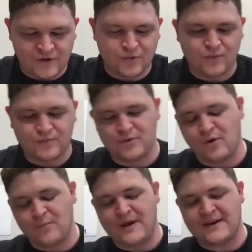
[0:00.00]
you're
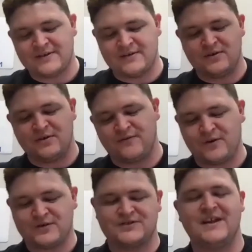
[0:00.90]
going back to your
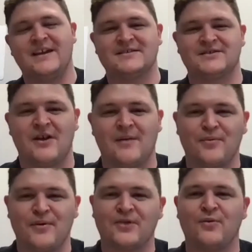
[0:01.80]
first day as an
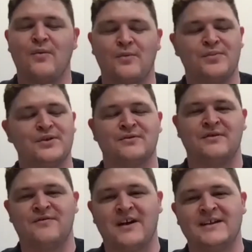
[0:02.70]
operator, what would be your
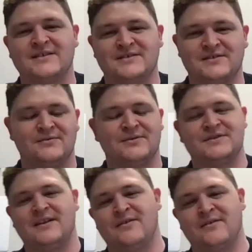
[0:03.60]
advice you would
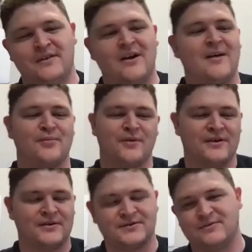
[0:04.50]
tell the
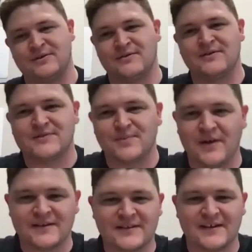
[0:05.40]
operators who hear this
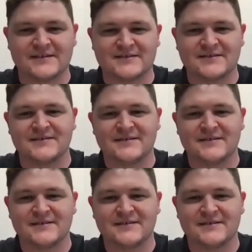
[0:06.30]
podcast?